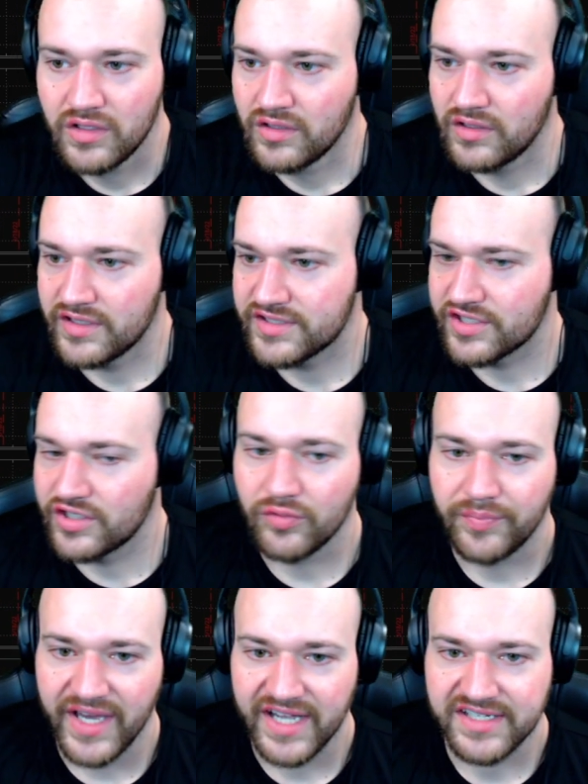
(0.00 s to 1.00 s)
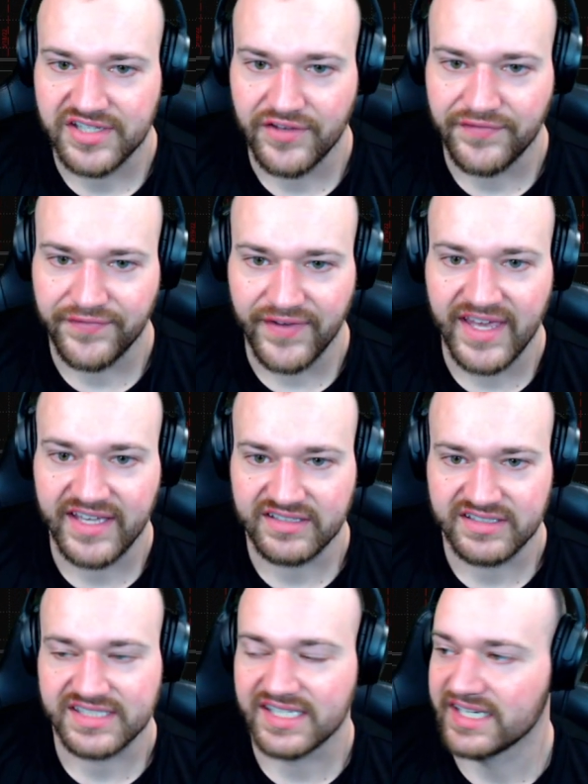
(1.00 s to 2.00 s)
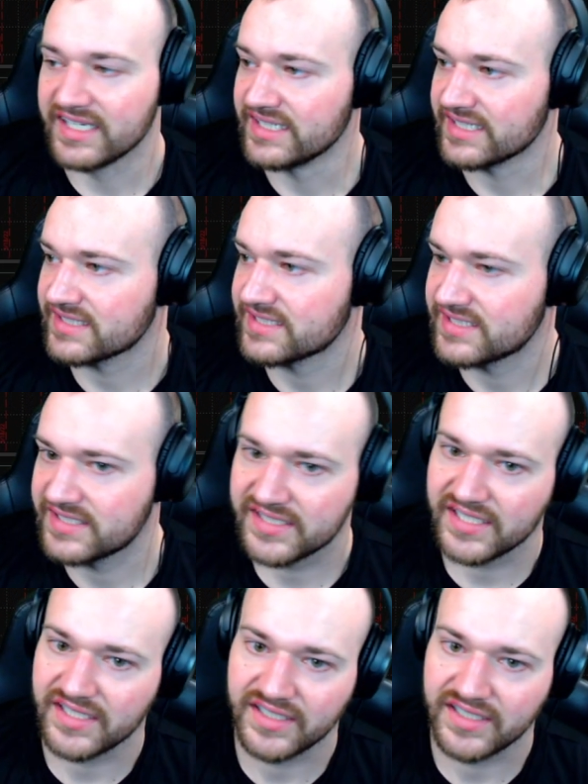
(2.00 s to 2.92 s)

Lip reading: Let's go back to the FANG stocks.